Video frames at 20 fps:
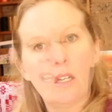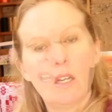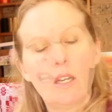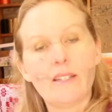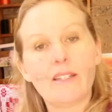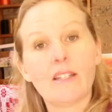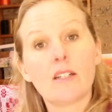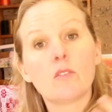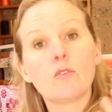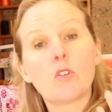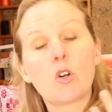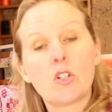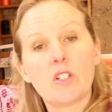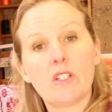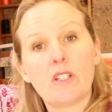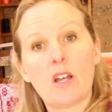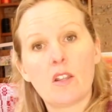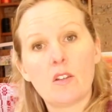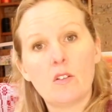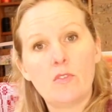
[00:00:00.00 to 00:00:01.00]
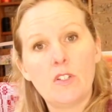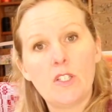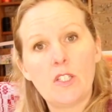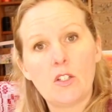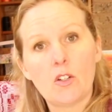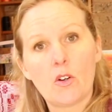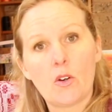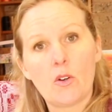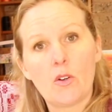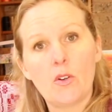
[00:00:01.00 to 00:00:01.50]
And then I've got another
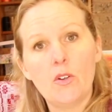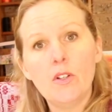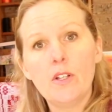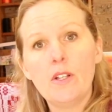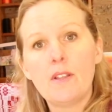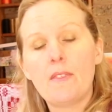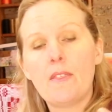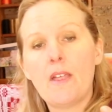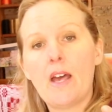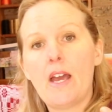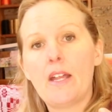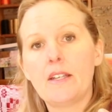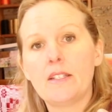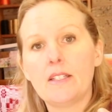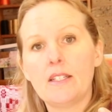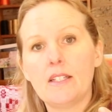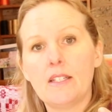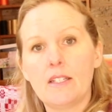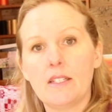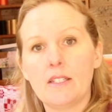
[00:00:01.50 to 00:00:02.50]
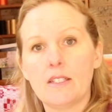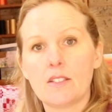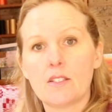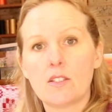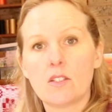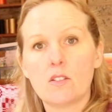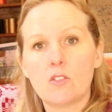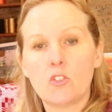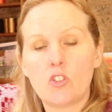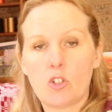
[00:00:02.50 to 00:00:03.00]
video that
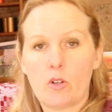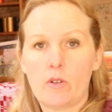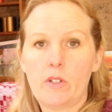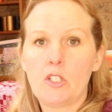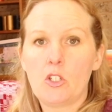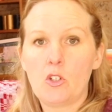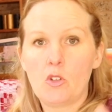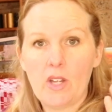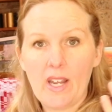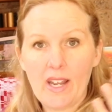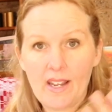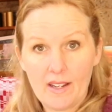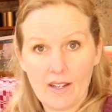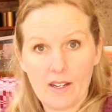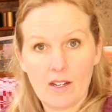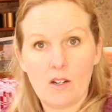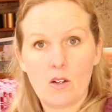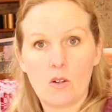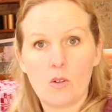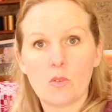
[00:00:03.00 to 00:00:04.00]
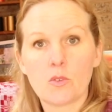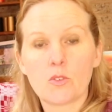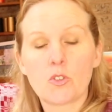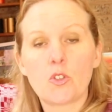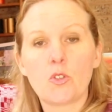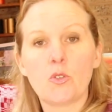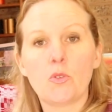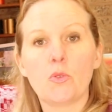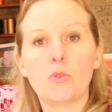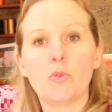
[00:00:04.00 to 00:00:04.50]
is showing you how
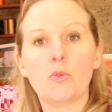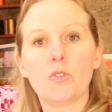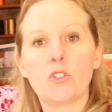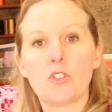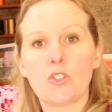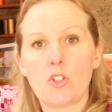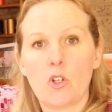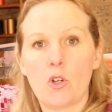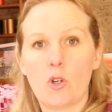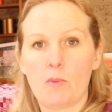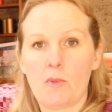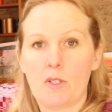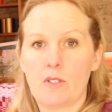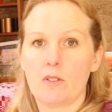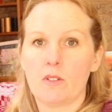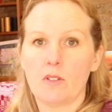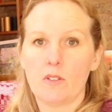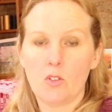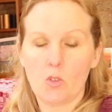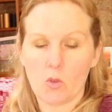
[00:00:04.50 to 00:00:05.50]
to determine